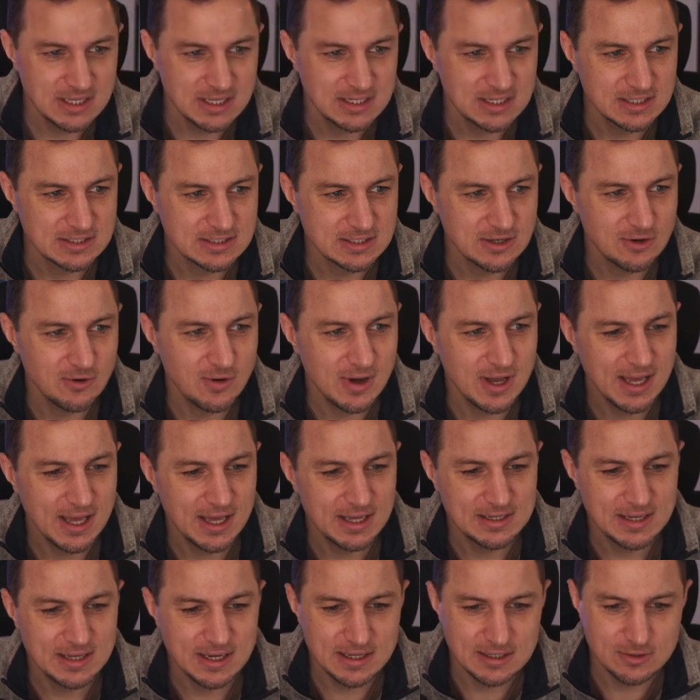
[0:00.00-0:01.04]
Let's go
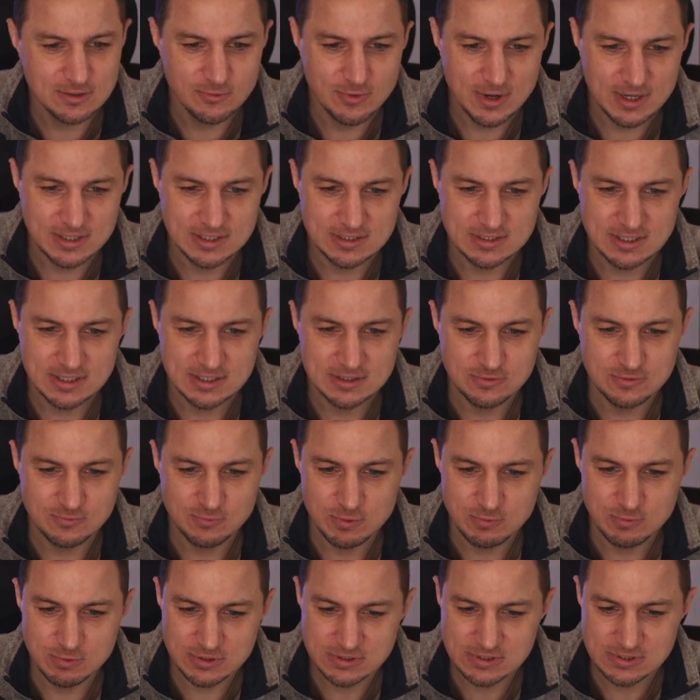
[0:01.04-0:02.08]
ahead and run it. And
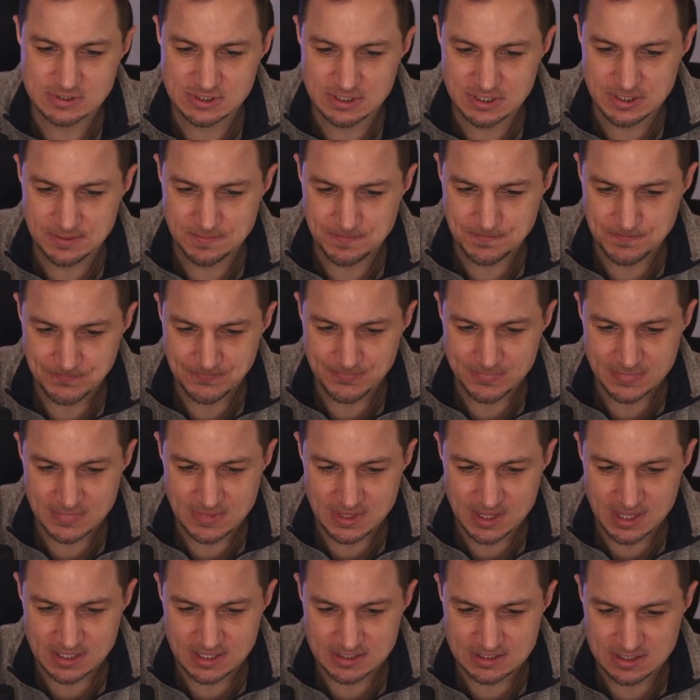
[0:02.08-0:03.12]
we will see
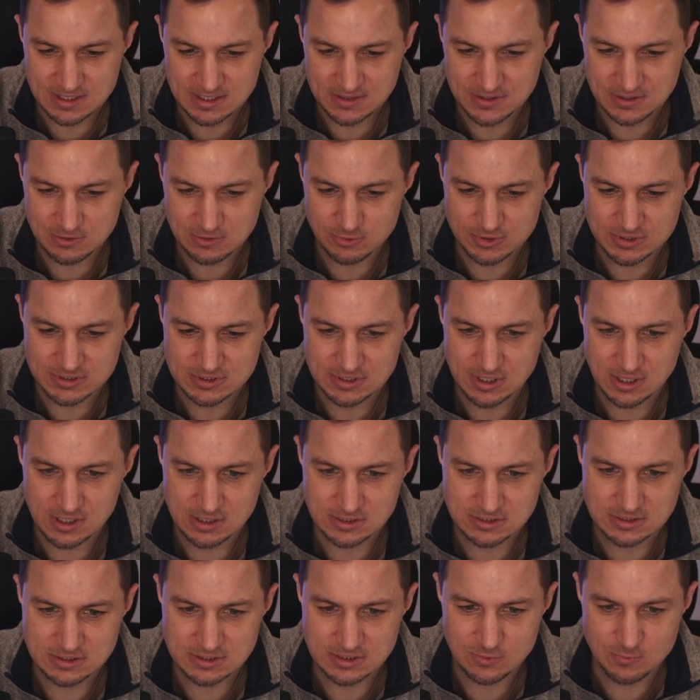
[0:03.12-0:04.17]
that the
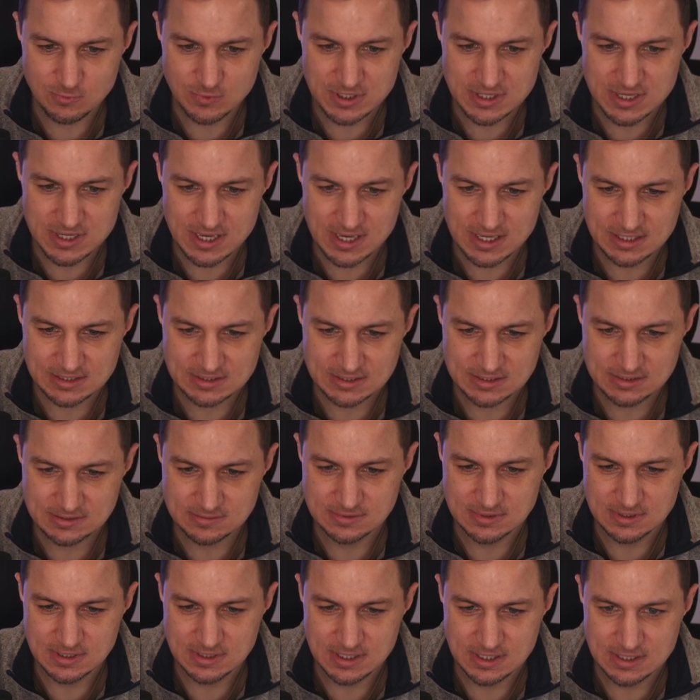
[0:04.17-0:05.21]
result that we get
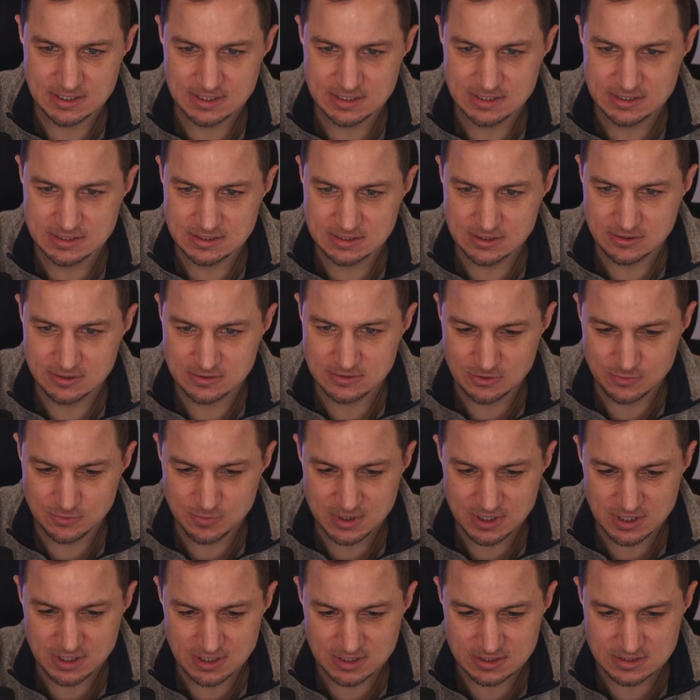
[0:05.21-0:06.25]
is going to
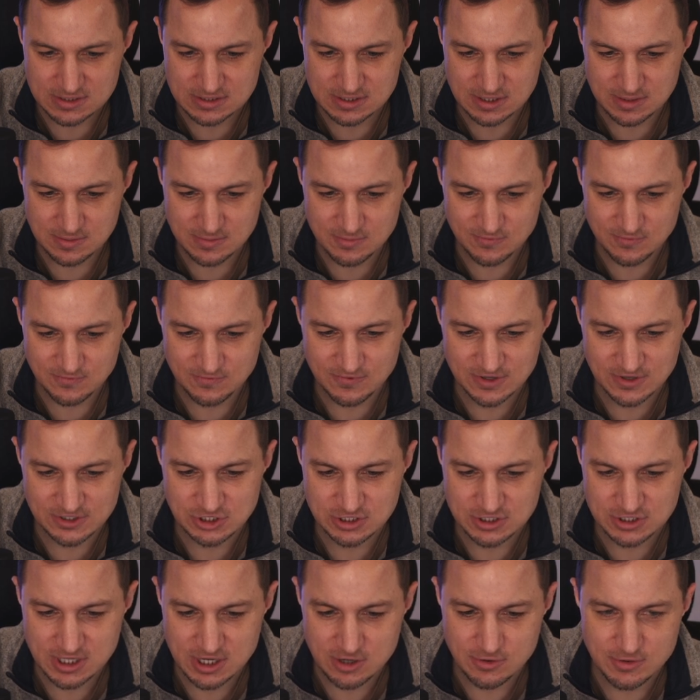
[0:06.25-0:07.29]
be some
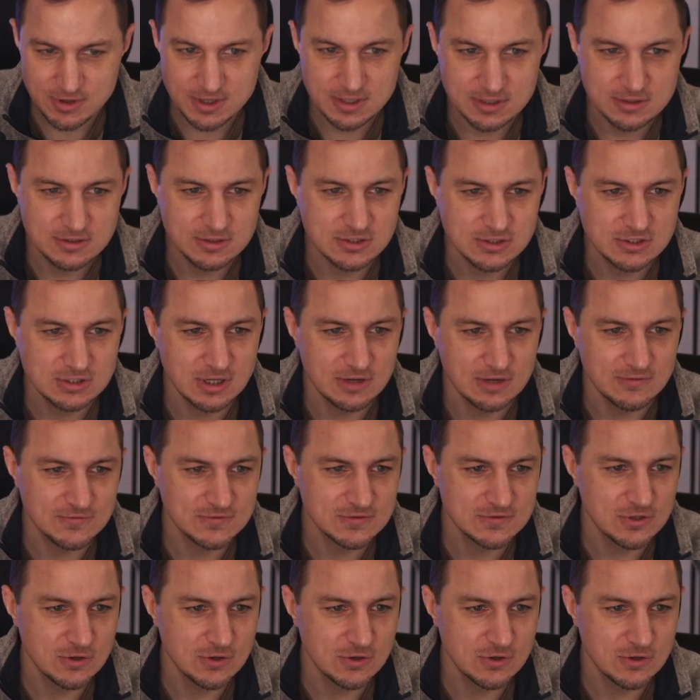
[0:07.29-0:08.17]
vegetarian stuff.